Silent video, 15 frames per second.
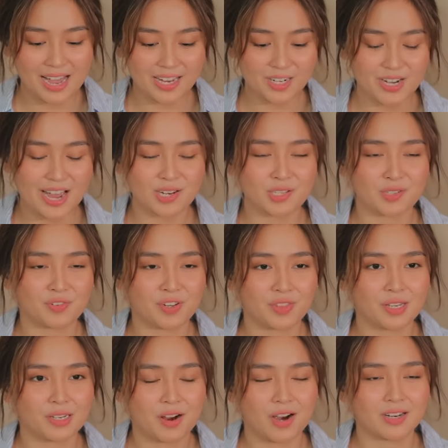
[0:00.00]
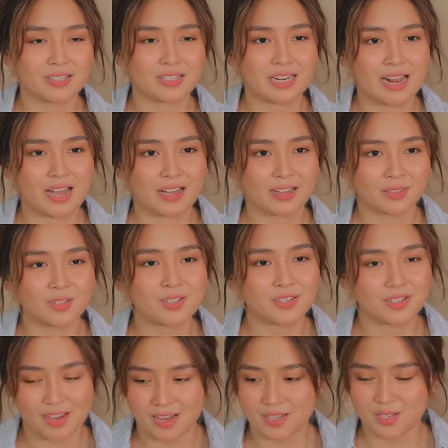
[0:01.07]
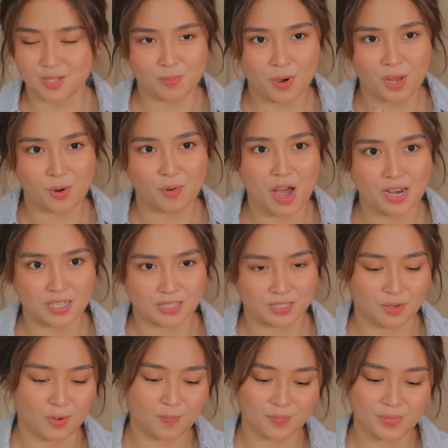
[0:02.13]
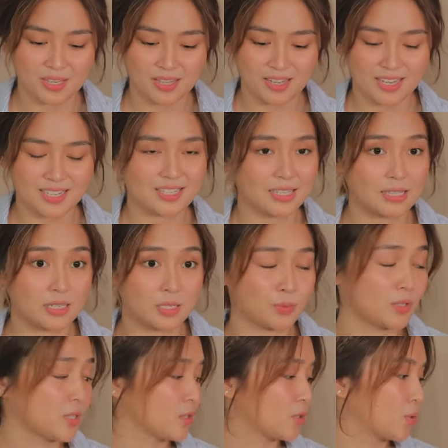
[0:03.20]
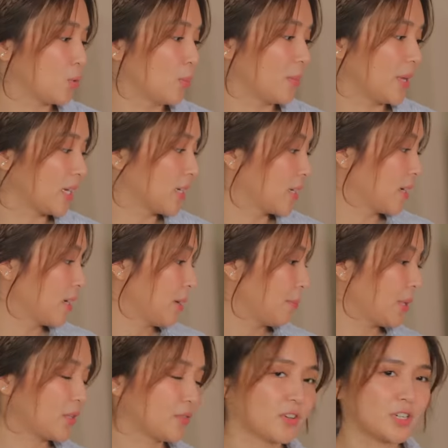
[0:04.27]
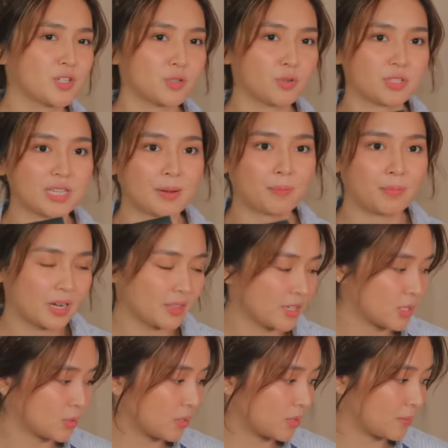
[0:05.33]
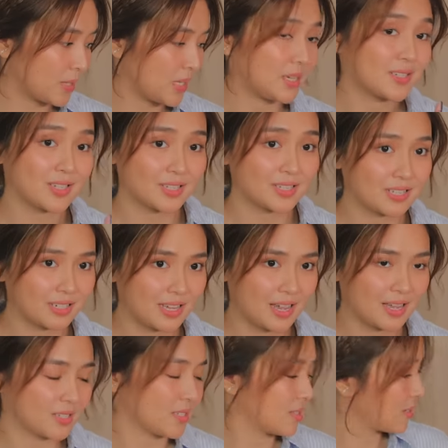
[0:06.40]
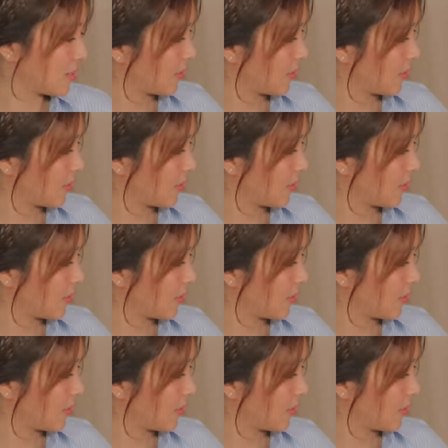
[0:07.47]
I transfer the cards lang dun sa small wallet ko. Kasi this one is too big. But for shoots, I bring this with me just in case.